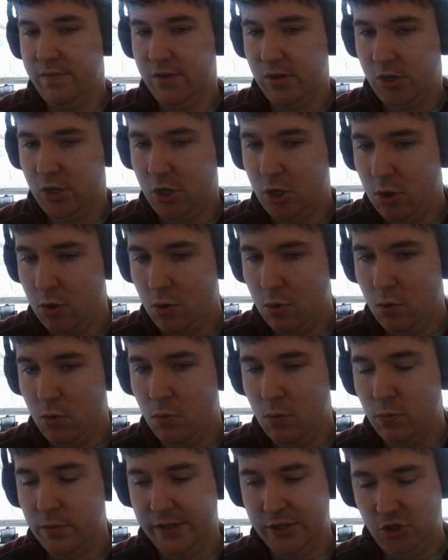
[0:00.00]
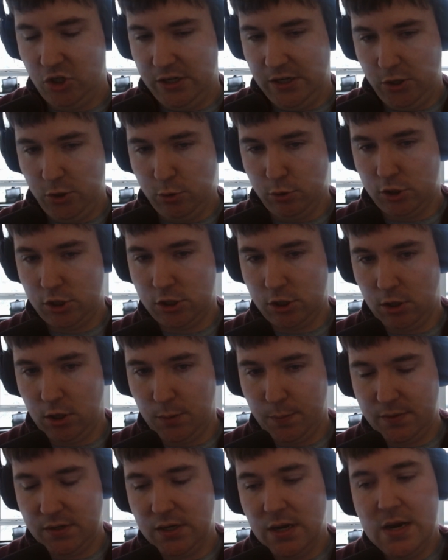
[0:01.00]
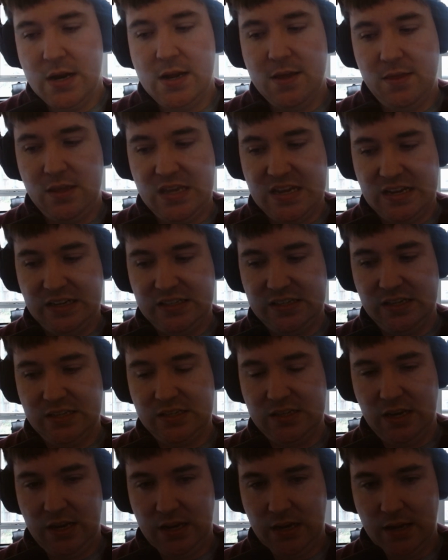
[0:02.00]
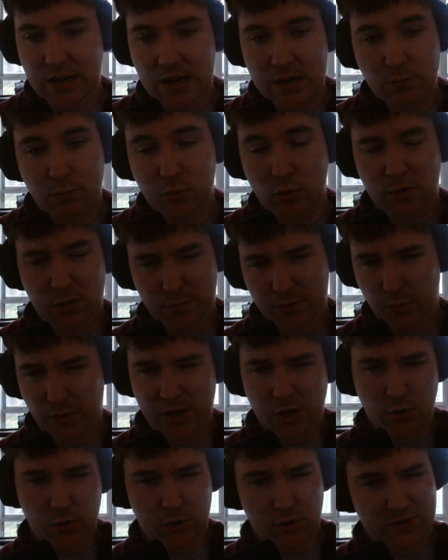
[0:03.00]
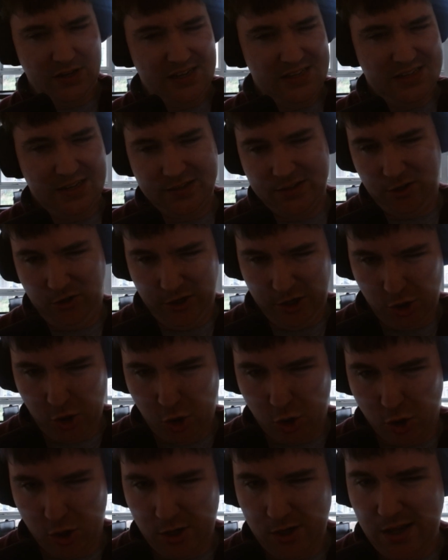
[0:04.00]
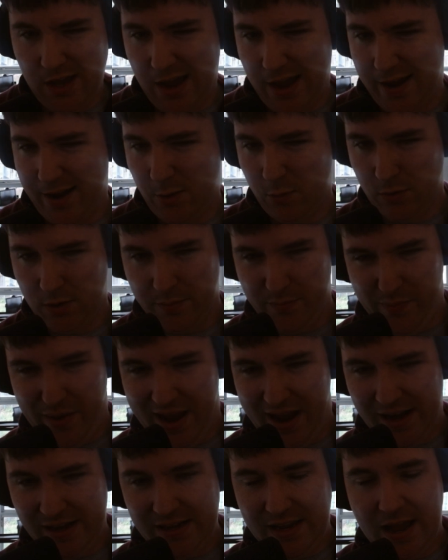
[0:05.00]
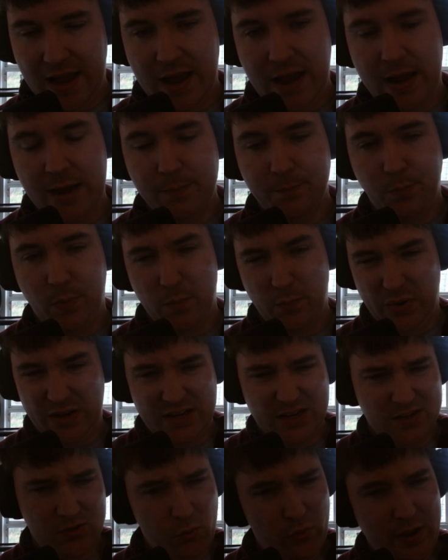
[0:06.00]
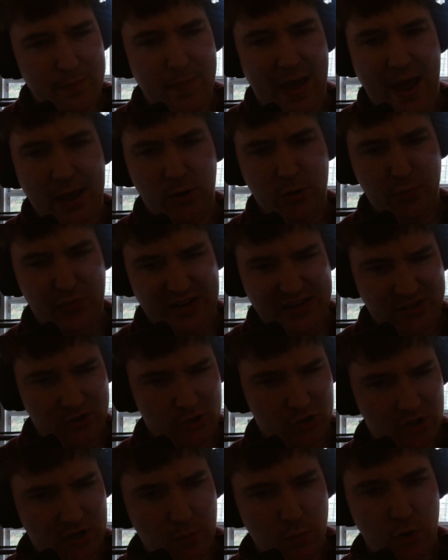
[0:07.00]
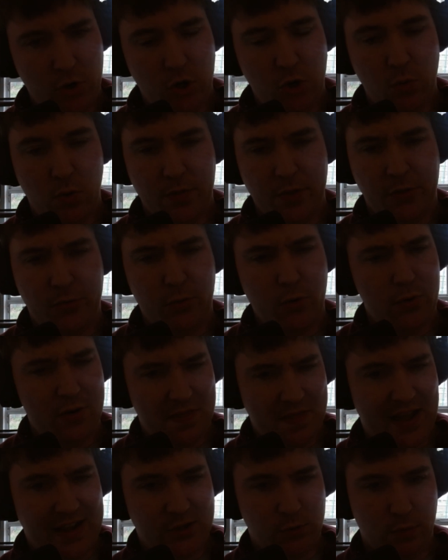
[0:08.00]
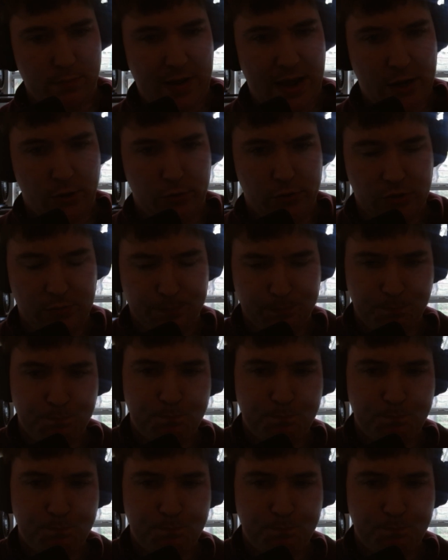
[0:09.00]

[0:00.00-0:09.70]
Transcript: a coup that she usurped the existing emperor, but we don't know that he's necessarily a good guy or a bad guy. But it doesn't really matter because there's someone new on the throne, and that's what matters.